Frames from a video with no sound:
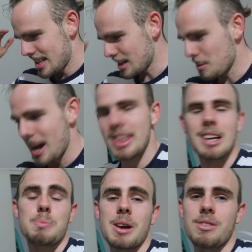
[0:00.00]
That's what I
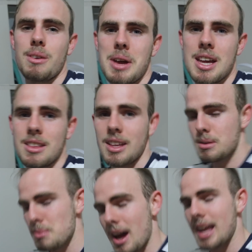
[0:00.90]
think's best for me.
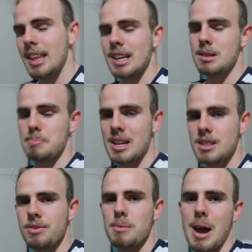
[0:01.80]
That's what I think's
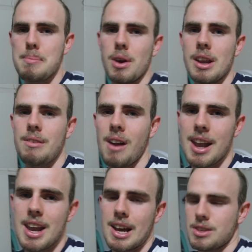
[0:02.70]
best for my body
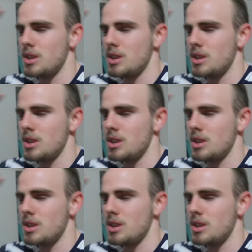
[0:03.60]
right now.